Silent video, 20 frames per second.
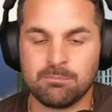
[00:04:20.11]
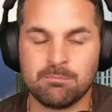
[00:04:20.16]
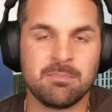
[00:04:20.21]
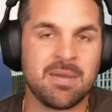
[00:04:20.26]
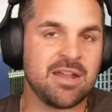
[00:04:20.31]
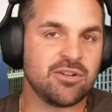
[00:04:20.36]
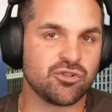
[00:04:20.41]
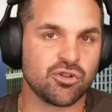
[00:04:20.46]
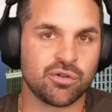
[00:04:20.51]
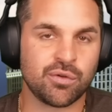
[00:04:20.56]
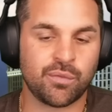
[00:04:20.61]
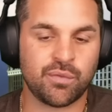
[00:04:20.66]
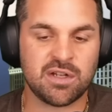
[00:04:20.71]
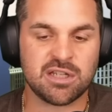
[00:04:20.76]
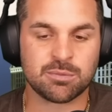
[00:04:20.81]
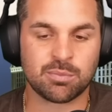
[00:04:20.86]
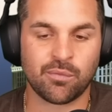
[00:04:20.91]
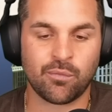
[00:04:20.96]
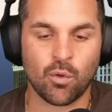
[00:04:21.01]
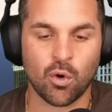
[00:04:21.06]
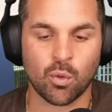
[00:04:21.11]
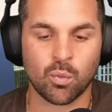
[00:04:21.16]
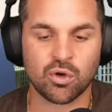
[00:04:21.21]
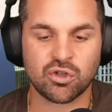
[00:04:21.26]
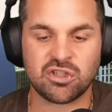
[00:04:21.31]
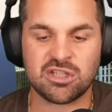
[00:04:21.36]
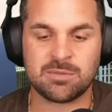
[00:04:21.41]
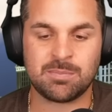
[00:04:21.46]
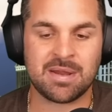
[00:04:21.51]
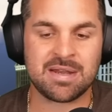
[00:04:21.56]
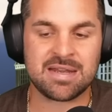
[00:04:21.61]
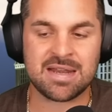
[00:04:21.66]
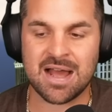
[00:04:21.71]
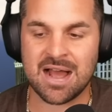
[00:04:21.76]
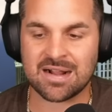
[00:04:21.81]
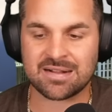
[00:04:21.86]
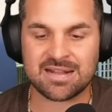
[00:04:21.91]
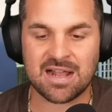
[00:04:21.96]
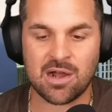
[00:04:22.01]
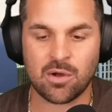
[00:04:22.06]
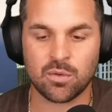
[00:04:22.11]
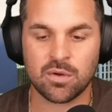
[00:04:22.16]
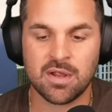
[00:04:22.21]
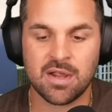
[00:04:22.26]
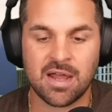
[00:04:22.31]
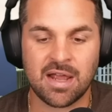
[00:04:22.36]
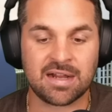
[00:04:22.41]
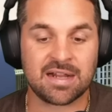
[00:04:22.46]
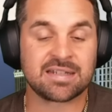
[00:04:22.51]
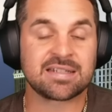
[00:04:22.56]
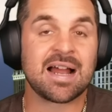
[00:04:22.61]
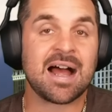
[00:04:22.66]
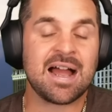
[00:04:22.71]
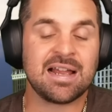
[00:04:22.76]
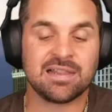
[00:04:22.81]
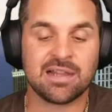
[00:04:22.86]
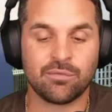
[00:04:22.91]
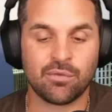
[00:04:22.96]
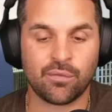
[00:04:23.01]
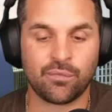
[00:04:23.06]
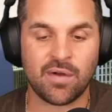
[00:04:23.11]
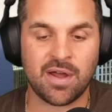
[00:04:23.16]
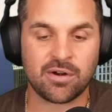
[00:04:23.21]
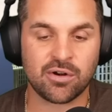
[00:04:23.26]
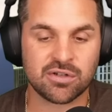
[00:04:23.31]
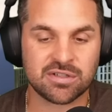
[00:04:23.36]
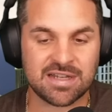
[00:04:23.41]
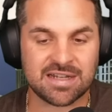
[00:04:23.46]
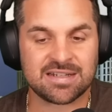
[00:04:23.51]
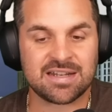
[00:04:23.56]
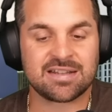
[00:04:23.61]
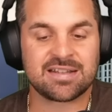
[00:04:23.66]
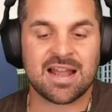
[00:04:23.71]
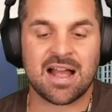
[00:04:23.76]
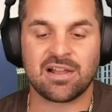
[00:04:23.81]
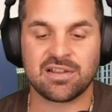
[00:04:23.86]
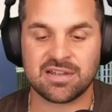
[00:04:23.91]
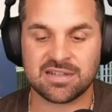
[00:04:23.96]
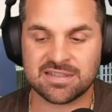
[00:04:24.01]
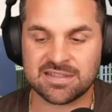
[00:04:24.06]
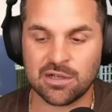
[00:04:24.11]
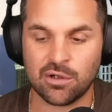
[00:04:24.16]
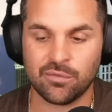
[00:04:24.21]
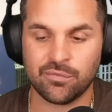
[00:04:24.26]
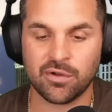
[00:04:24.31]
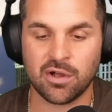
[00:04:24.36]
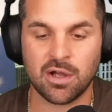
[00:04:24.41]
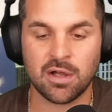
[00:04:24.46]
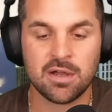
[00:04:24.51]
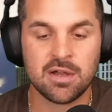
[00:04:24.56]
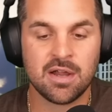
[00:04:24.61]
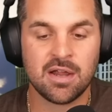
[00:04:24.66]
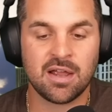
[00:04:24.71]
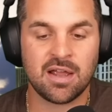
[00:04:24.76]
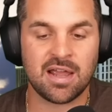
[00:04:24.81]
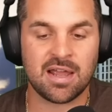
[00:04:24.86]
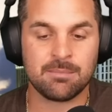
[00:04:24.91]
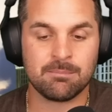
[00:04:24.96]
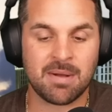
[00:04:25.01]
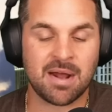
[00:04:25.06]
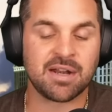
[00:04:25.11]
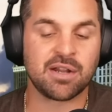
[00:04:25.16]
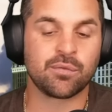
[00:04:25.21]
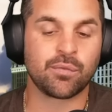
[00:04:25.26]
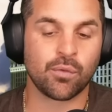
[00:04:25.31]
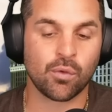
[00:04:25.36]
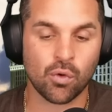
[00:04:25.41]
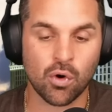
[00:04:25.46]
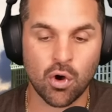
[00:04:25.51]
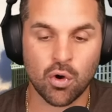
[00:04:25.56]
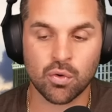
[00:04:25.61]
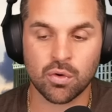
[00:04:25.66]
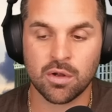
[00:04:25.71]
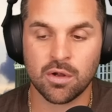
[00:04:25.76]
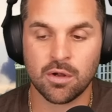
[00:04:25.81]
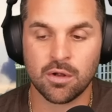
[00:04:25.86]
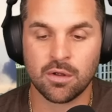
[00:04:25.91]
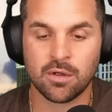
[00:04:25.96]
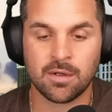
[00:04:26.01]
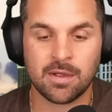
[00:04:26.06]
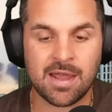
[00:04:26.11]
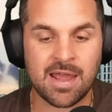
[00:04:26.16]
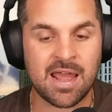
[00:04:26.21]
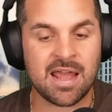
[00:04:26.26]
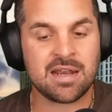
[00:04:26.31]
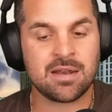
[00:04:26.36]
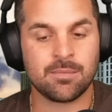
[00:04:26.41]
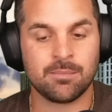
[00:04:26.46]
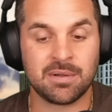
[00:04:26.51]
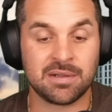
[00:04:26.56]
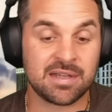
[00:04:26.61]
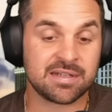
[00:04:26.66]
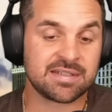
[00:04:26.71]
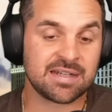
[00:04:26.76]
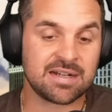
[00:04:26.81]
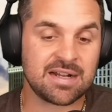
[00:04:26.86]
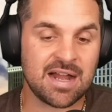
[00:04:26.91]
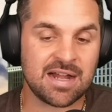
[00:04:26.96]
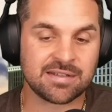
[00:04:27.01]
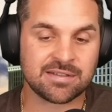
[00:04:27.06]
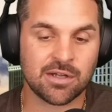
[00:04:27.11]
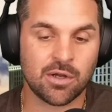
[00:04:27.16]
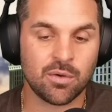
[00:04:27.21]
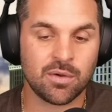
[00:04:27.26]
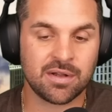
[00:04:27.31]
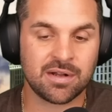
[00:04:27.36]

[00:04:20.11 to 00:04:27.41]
major defeats before, where she's been knocked out against high-level fighters like Natalia Silva and Manon Farote and Melissa Gatto.